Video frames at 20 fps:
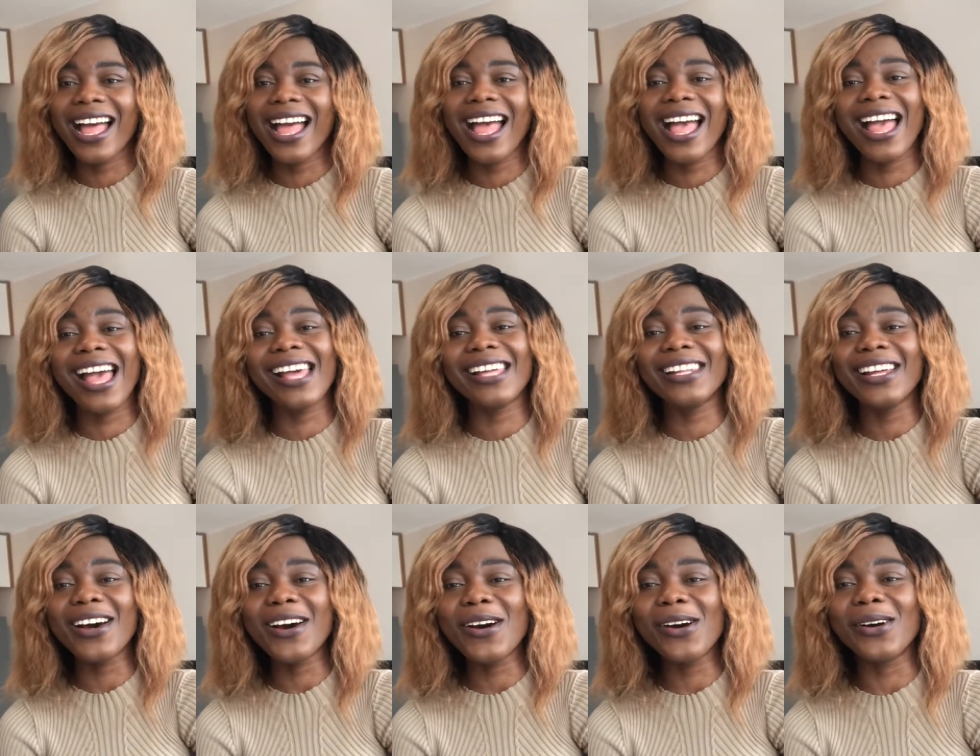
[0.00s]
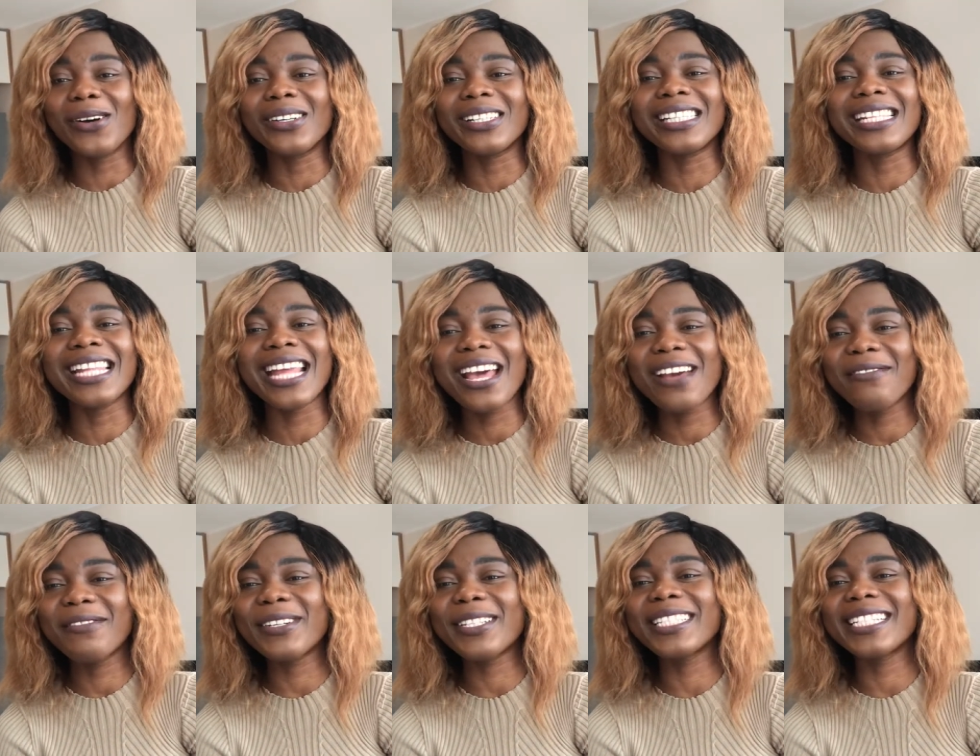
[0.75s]
And oh,
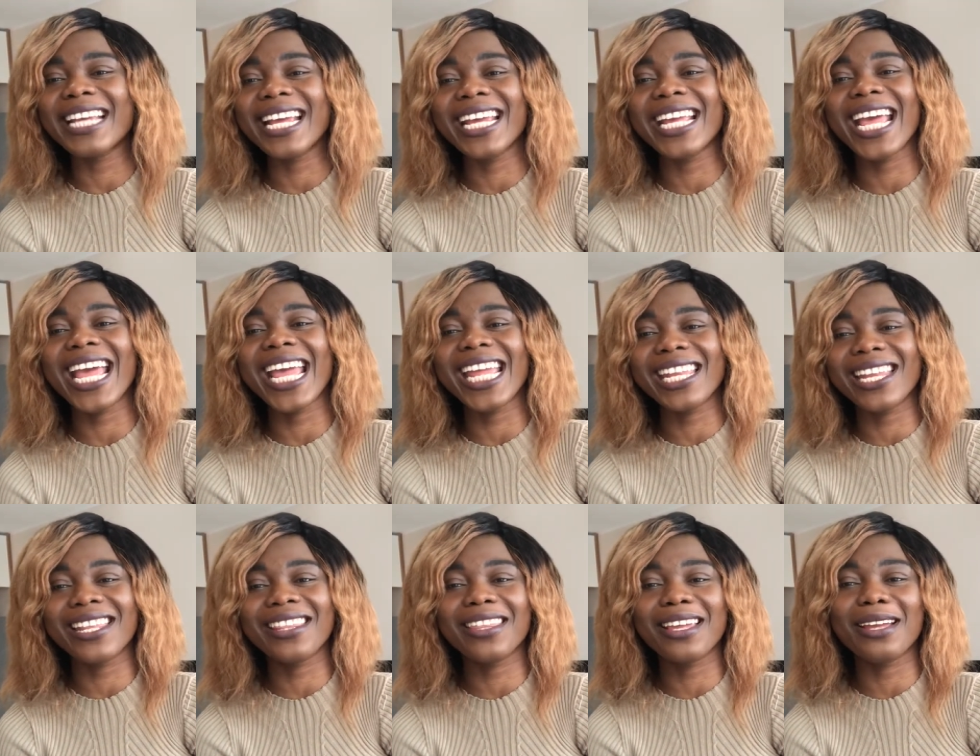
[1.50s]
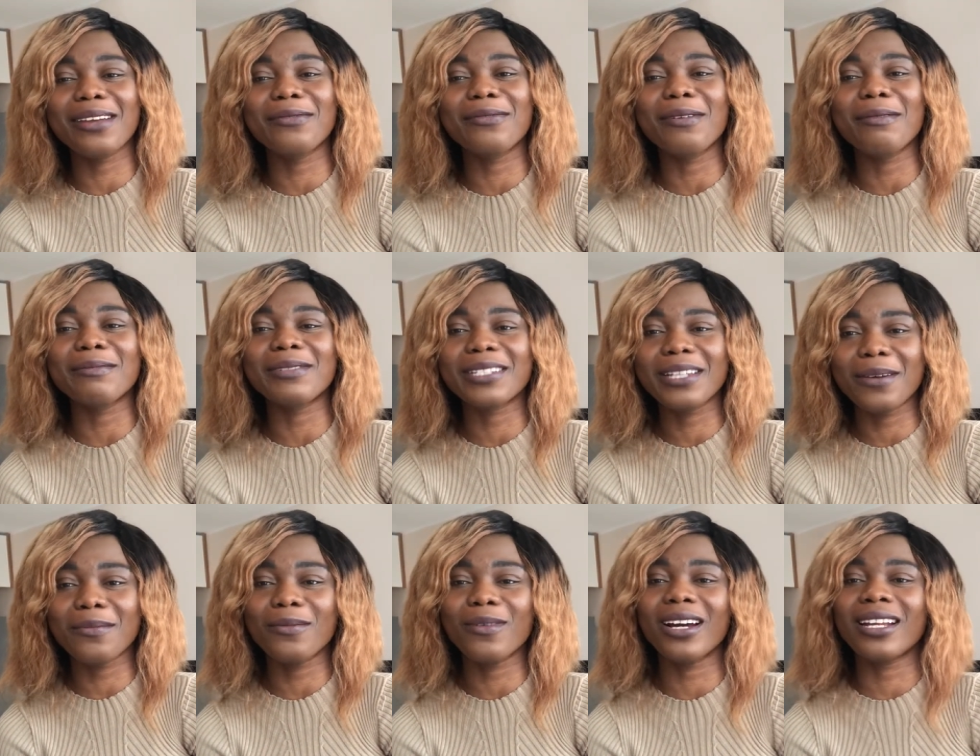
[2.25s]
never take anything from
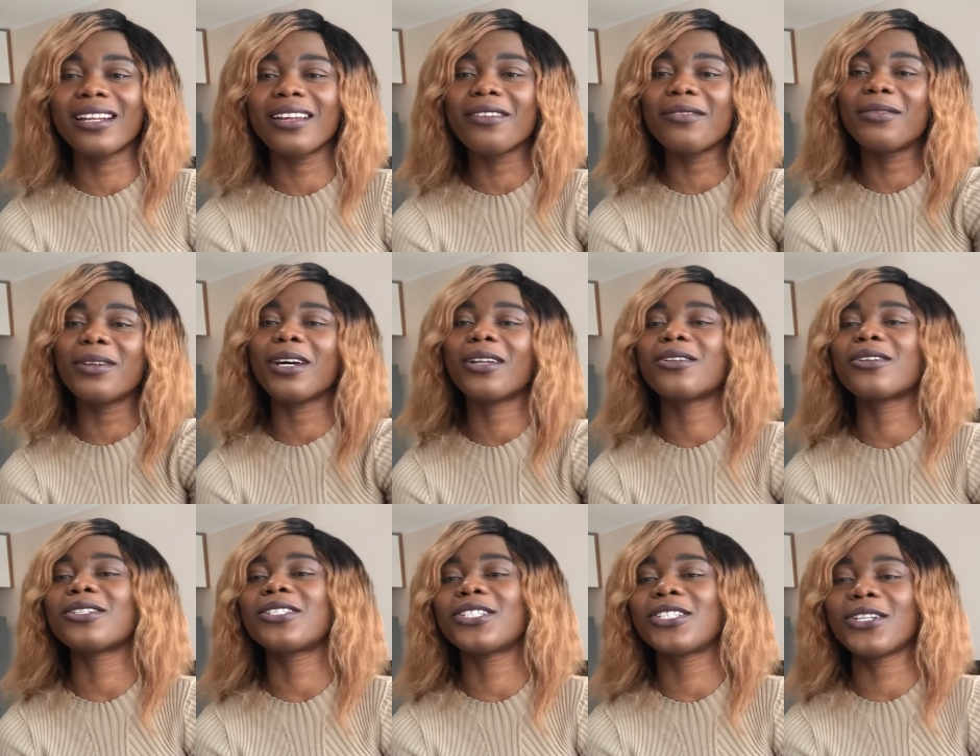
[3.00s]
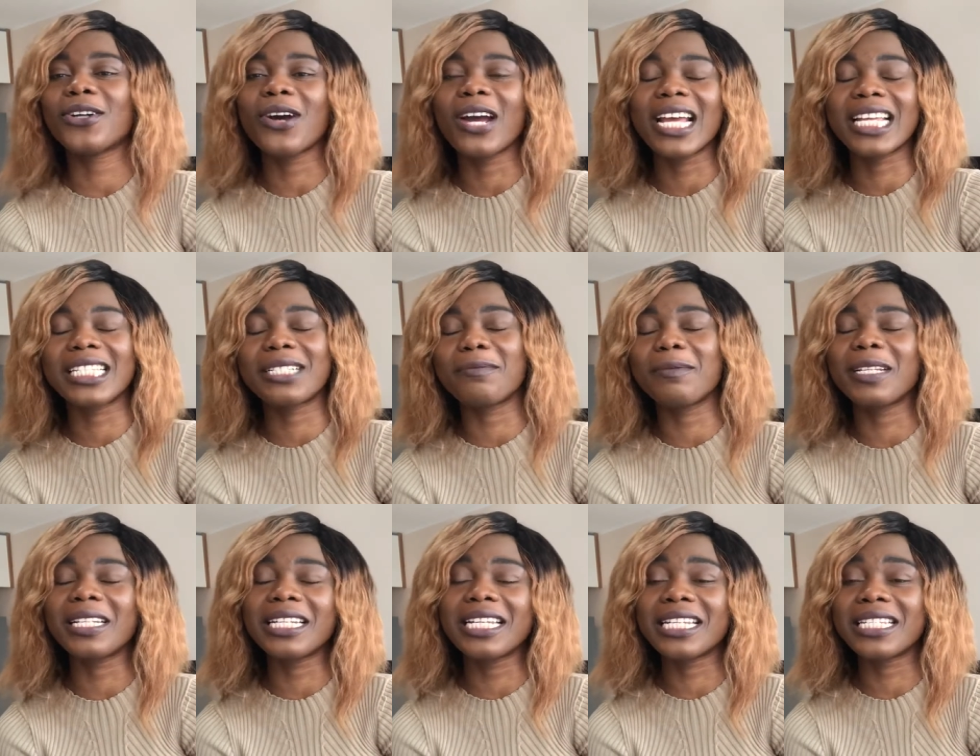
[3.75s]
someone if you are not sure it's
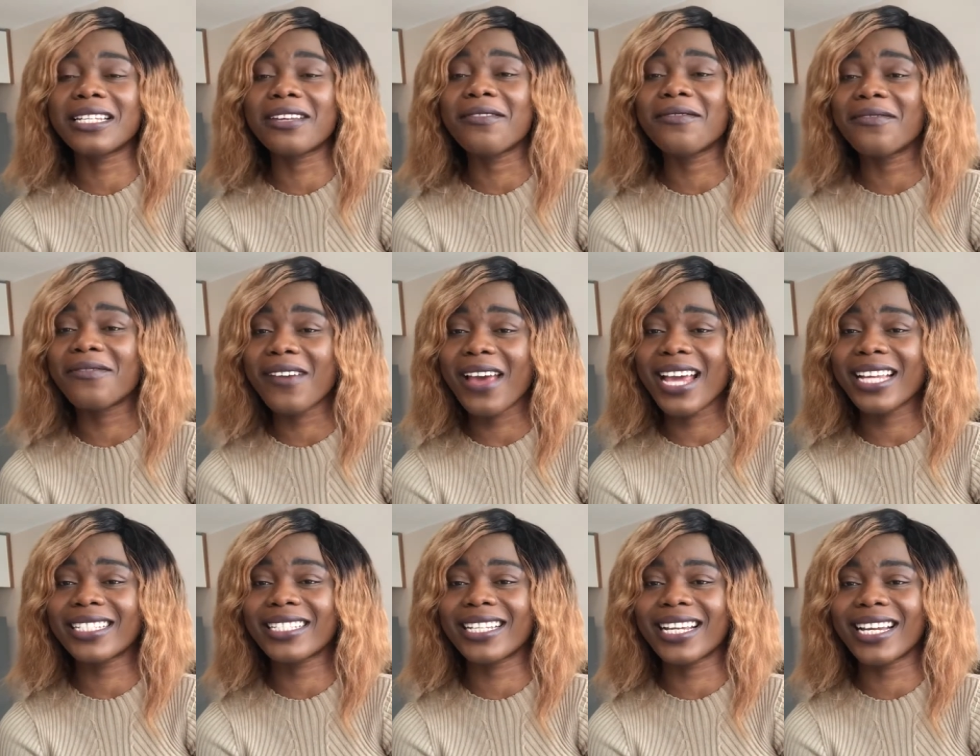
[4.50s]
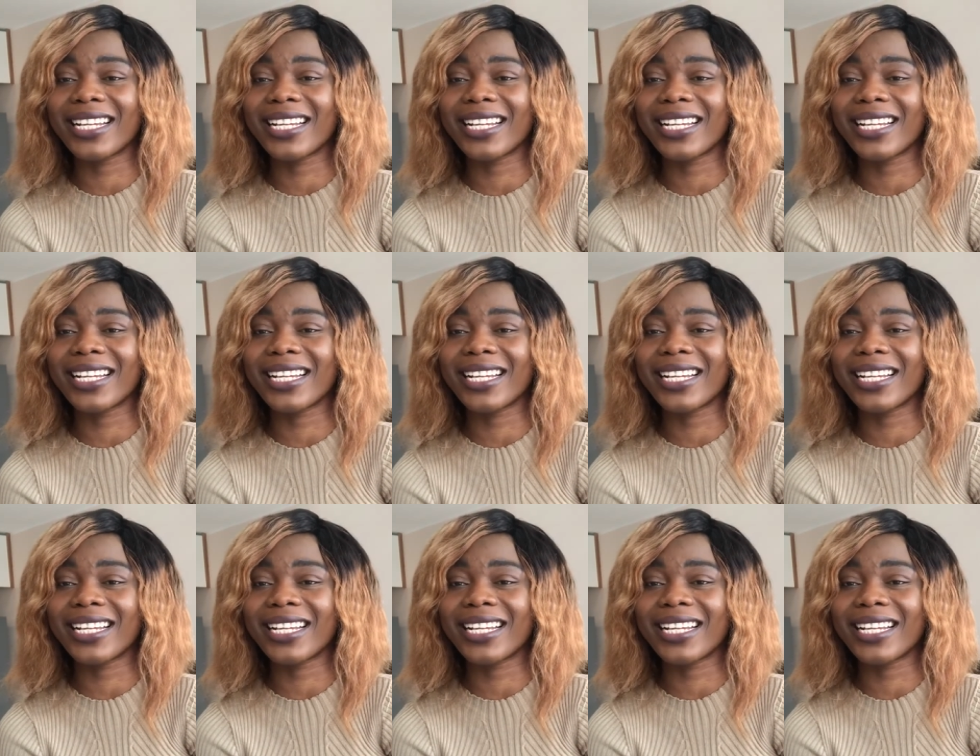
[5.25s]
been disinfected.